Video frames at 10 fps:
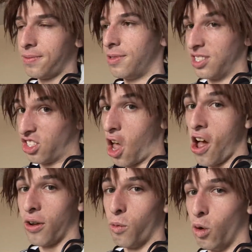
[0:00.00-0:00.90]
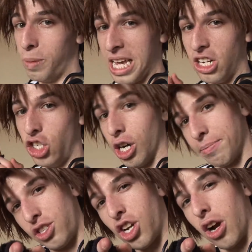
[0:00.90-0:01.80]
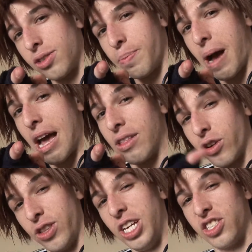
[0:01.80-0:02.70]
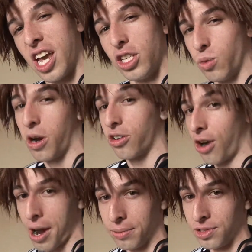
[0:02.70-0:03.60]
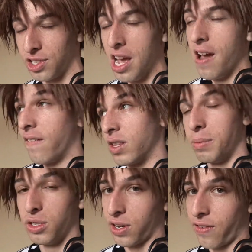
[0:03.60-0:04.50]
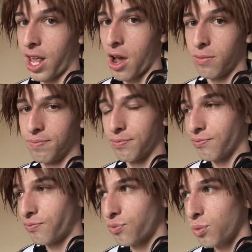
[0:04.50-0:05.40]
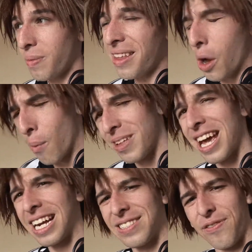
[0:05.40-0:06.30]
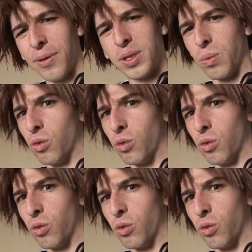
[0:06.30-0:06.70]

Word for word: The song will be Jumpstart by the, These Kids Wear Crowns for the music video. Hopefully I get to film some